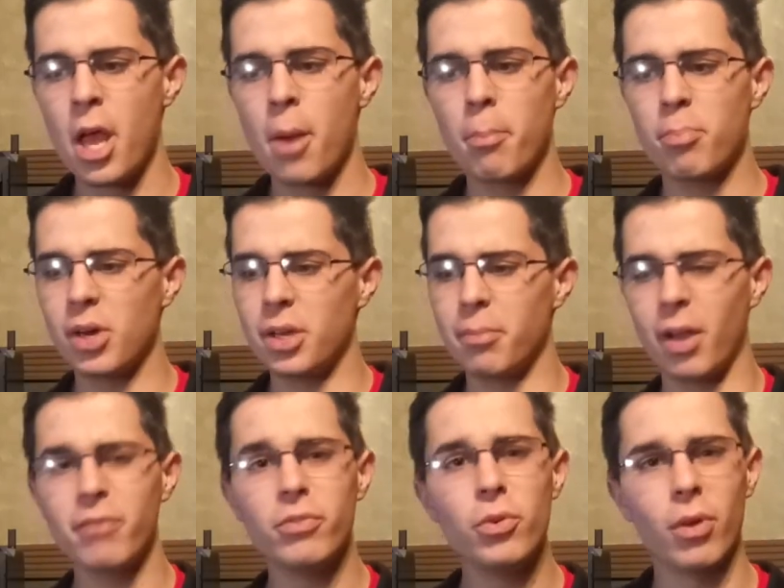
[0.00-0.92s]
But my
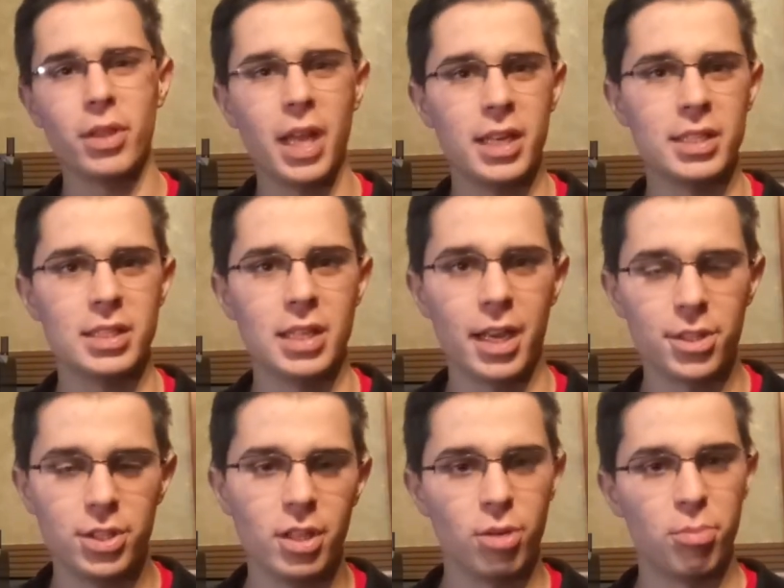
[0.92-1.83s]
view on that is
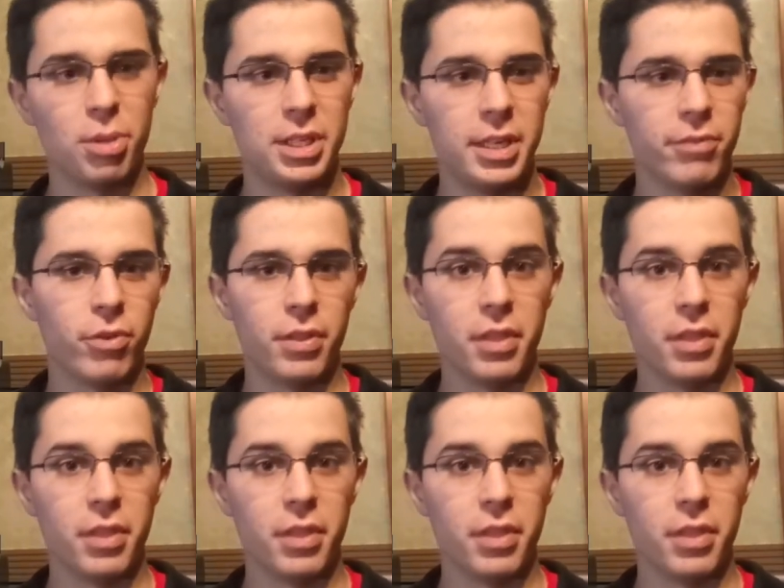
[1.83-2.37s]
actually a little bit different.